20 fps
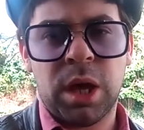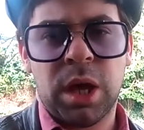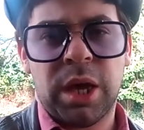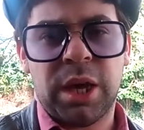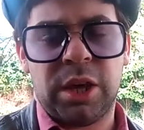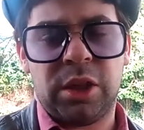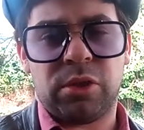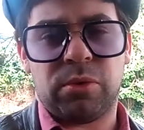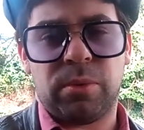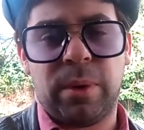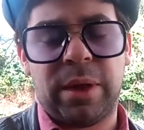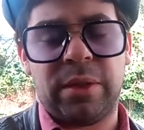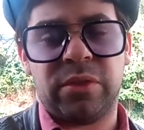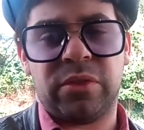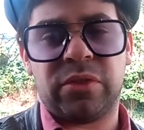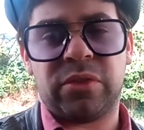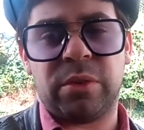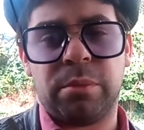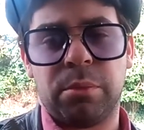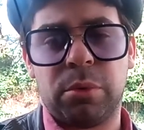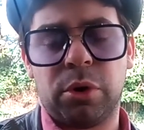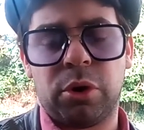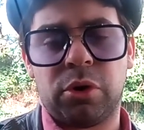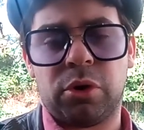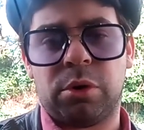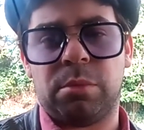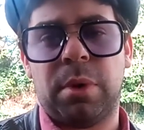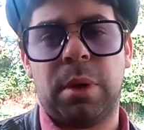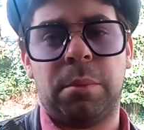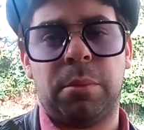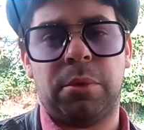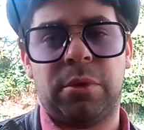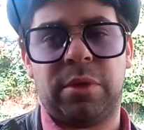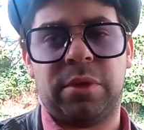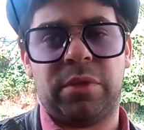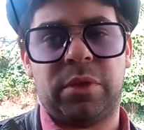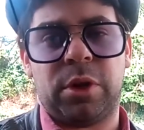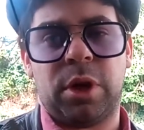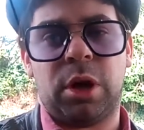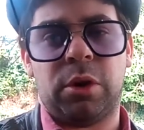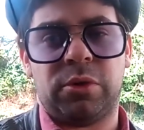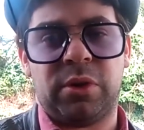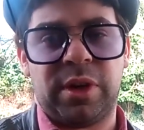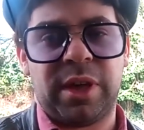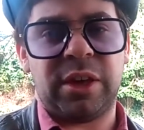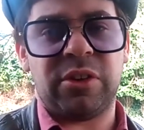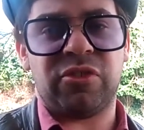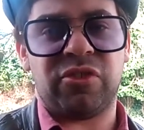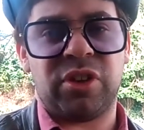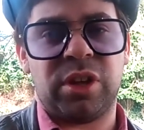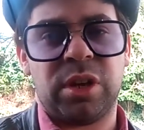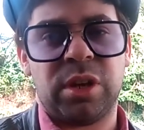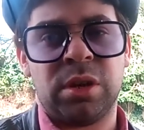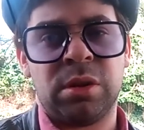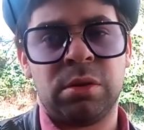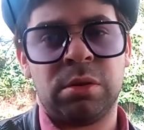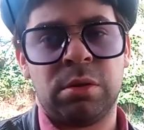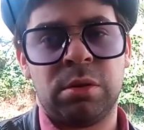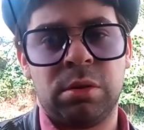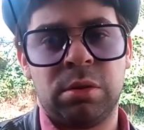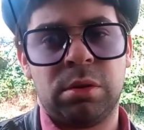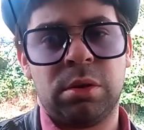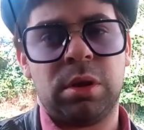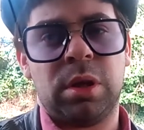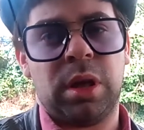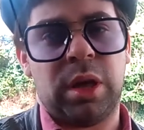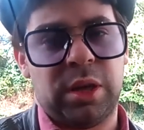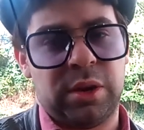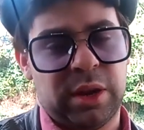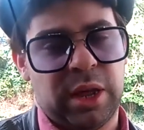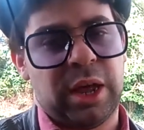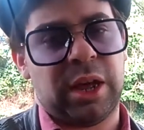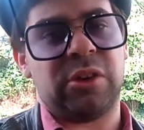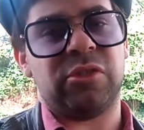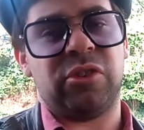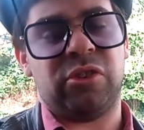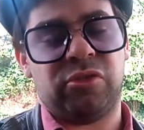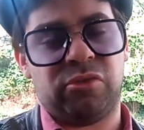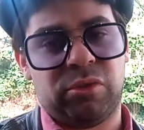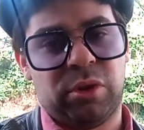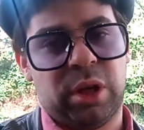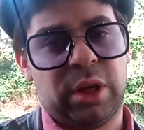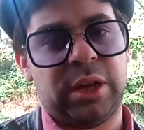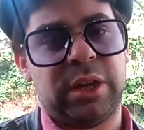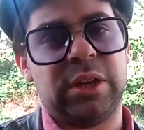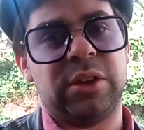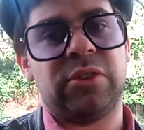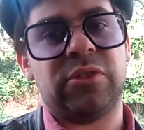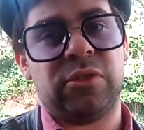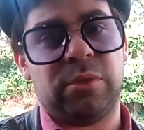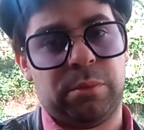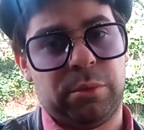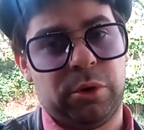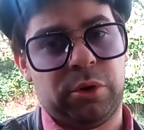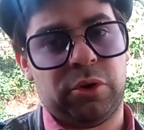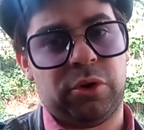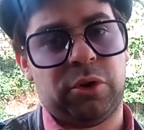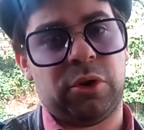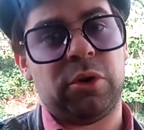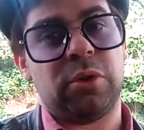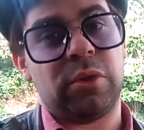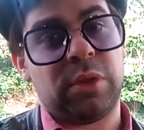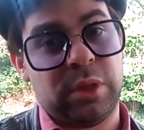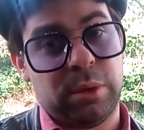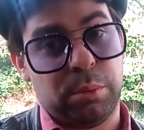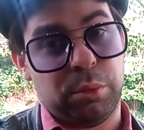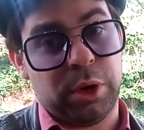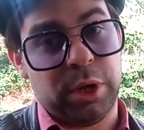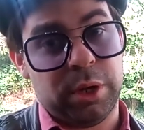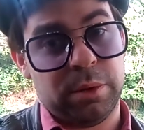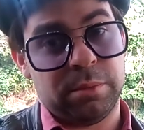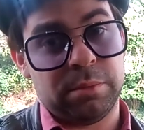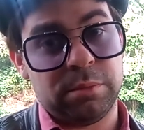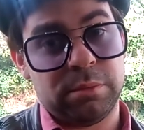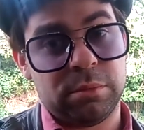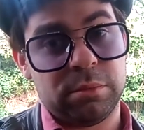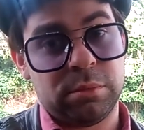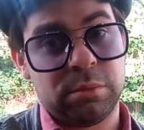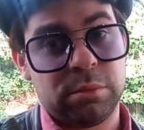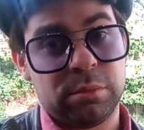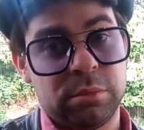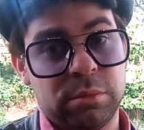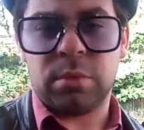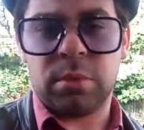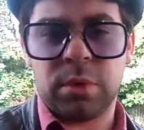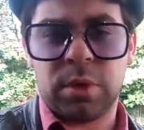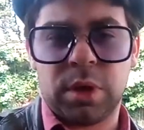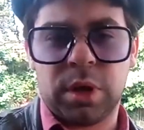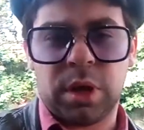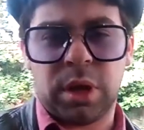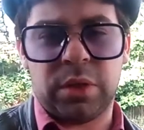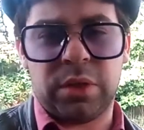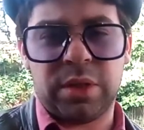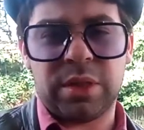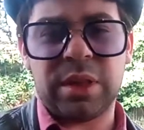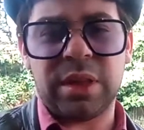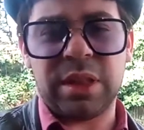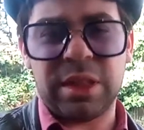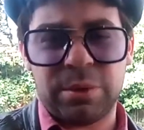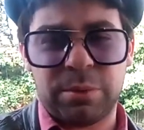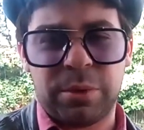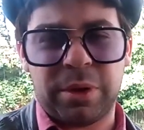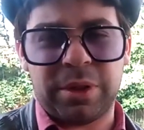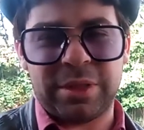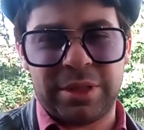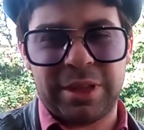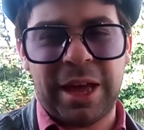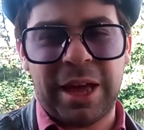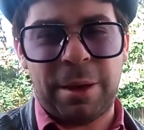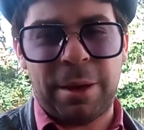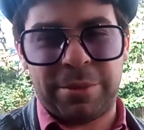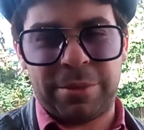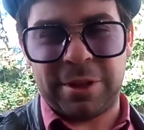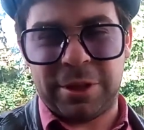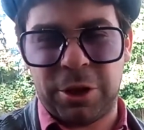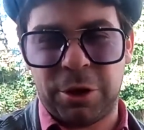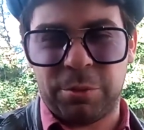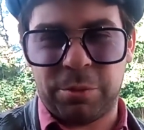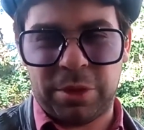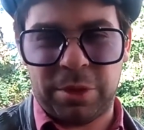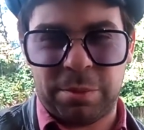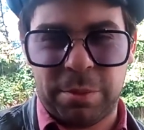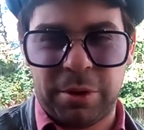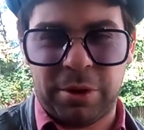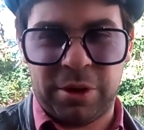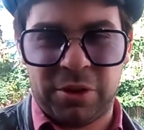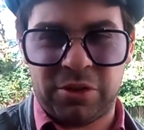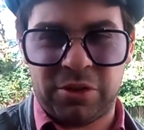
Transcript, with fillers: He threatened to murder members of the congregation and actually tried to murder someone. And this is what the Absalom spirit